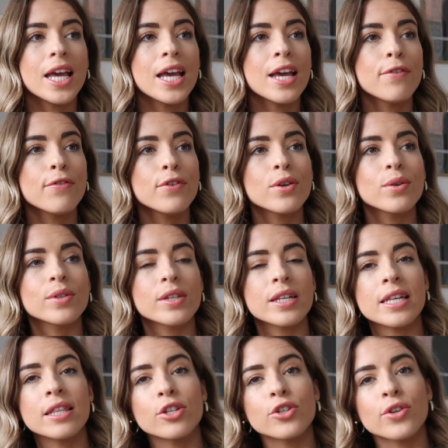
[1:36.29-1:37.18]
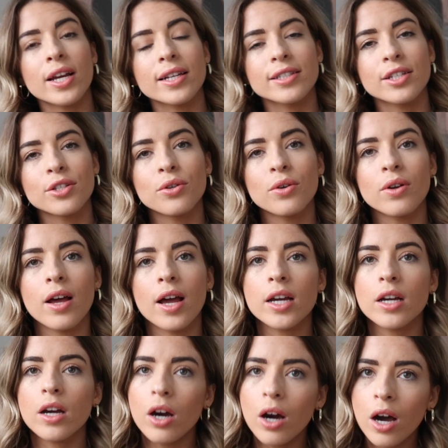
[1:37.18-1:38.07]
If you see the dress and you're
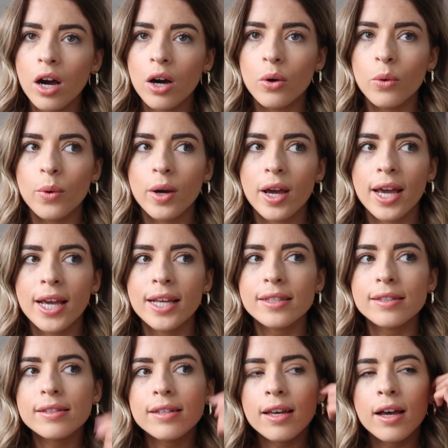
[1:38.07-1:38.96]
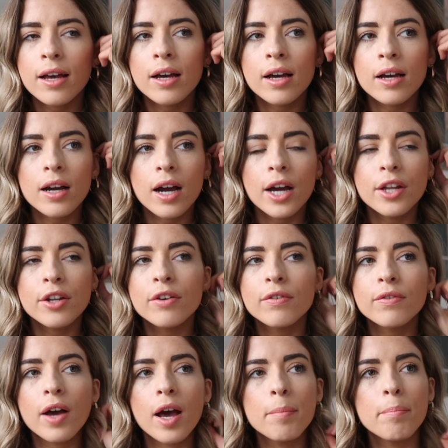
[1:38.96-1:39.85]
like, oh, it's a kind
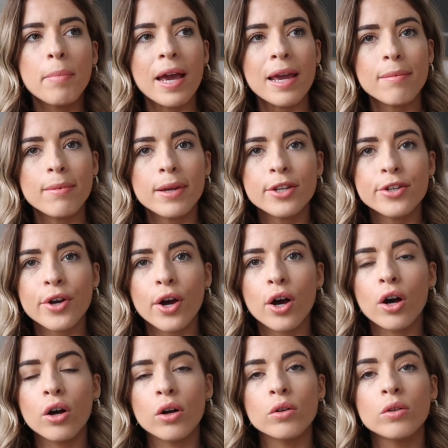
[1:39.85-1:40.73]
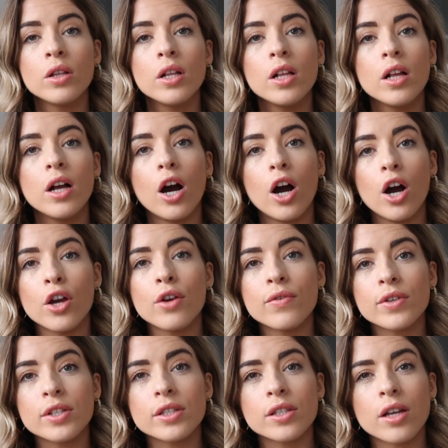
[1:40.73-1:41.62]
of a baby doll,
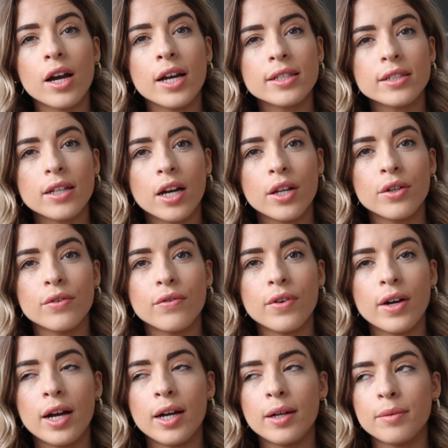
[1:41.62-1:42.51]
oversized kind of,